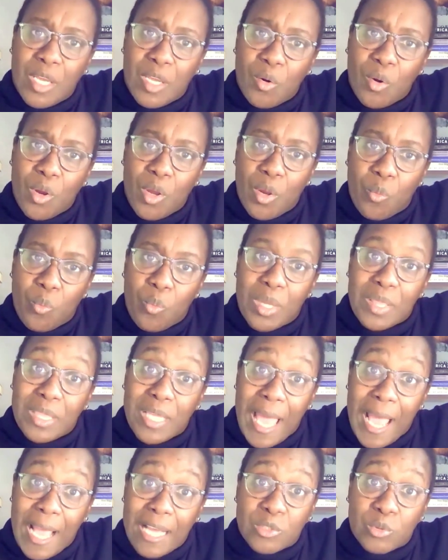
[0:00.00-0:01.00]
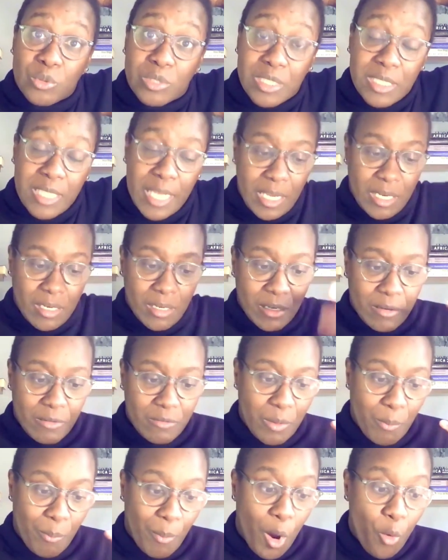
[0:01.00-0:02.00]
and what the actual state
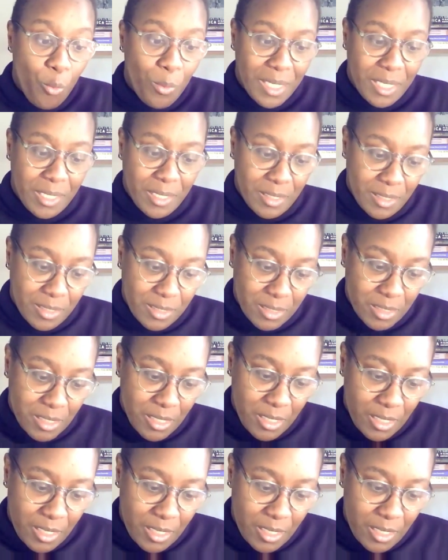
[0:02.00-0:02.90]
of the moment is.